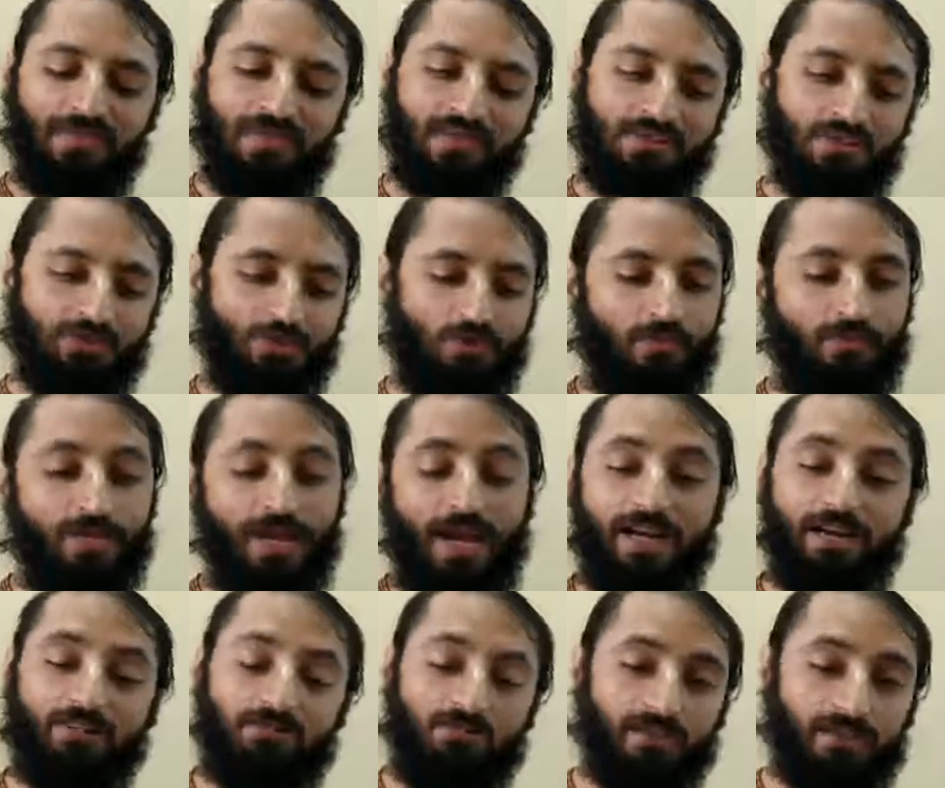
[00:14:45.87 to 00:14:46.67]
So,
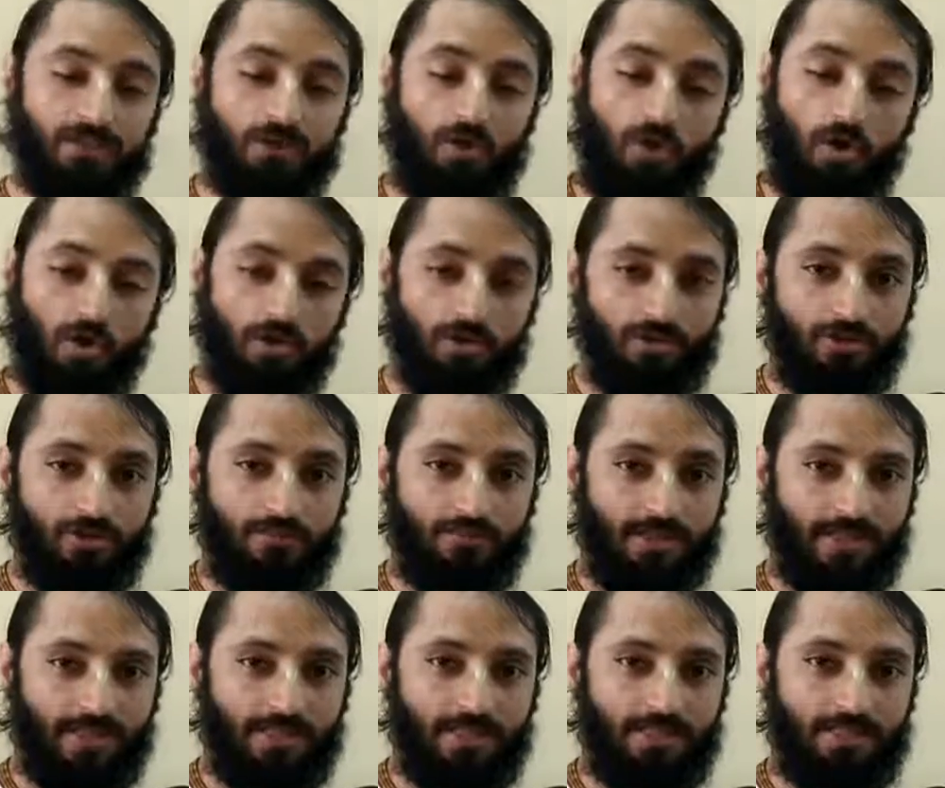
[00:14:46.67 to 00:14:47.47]
and with all your
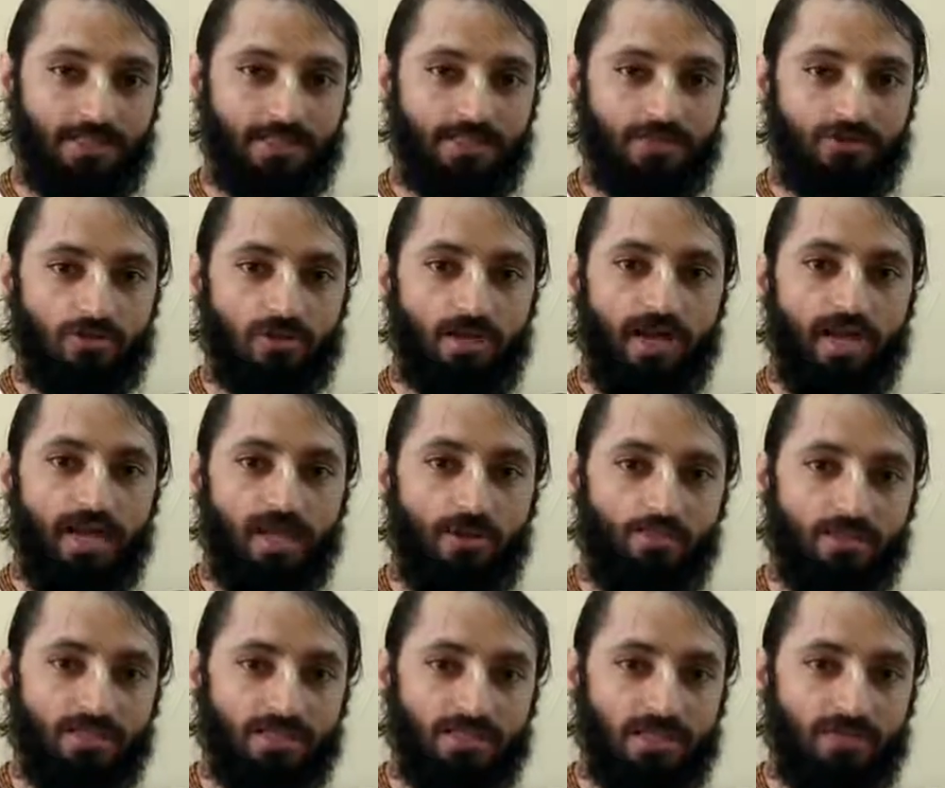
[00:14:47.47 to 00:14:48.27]
faculties,
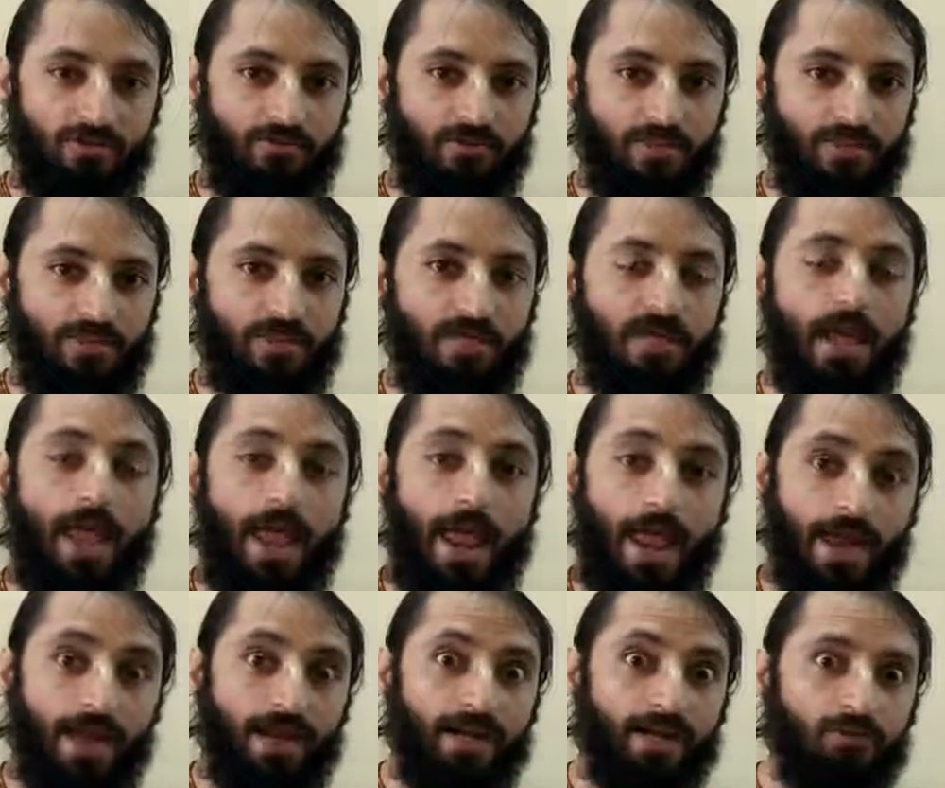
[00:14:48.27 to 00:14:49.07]
kaya, manasa, vacha,
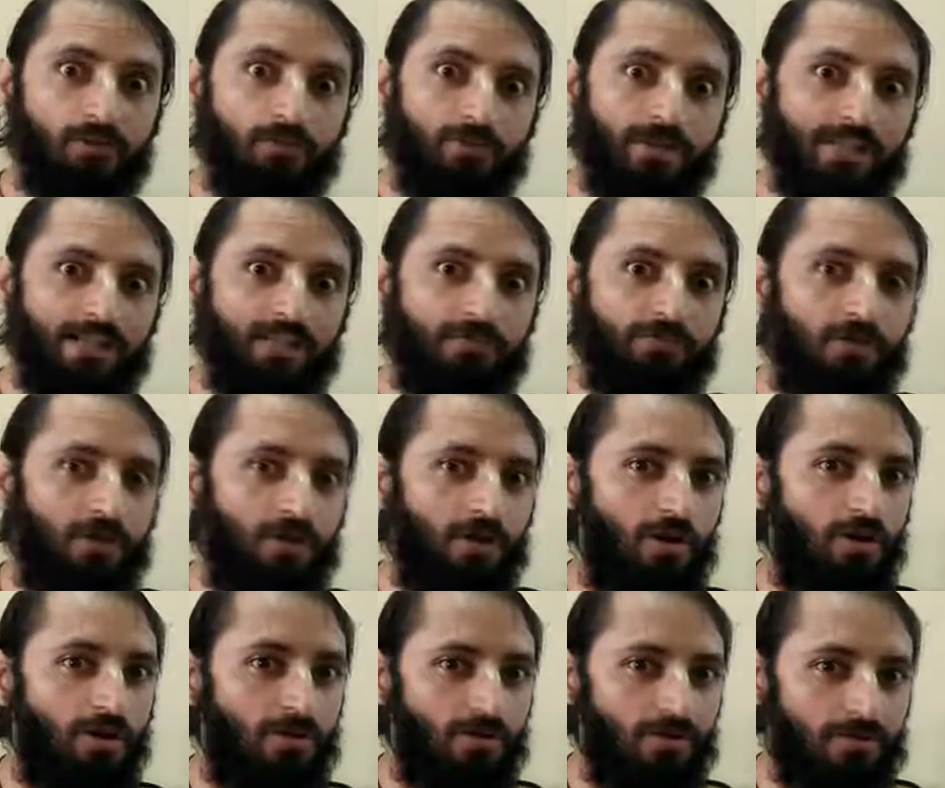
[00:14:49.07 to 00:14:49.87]
and 24
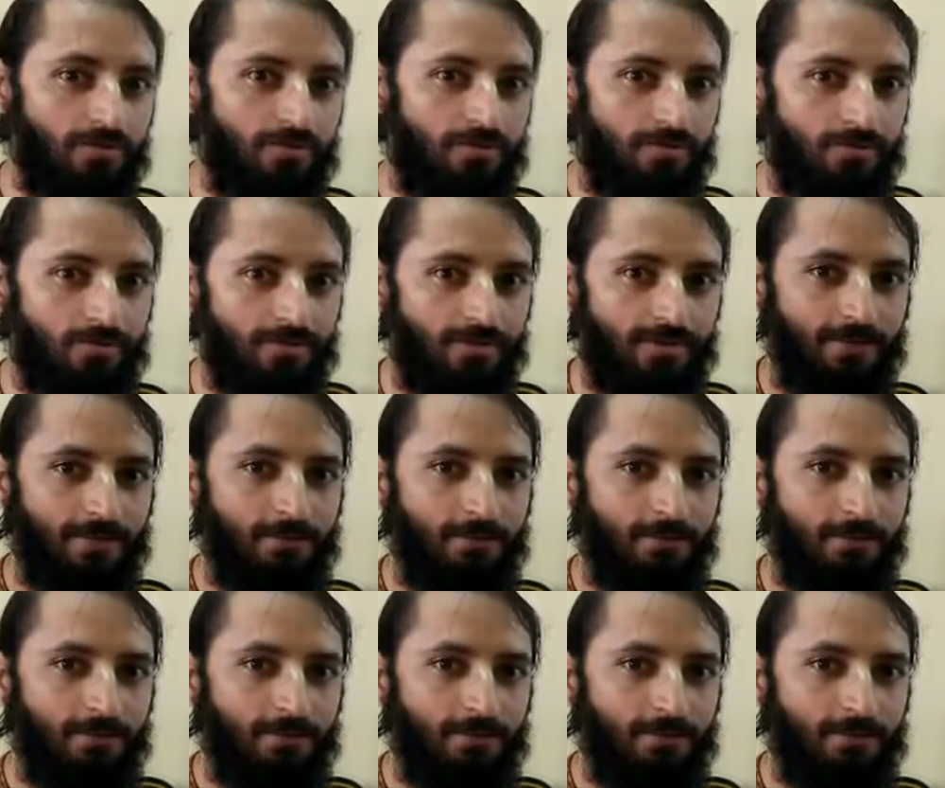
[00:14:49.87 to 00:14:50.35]
hours,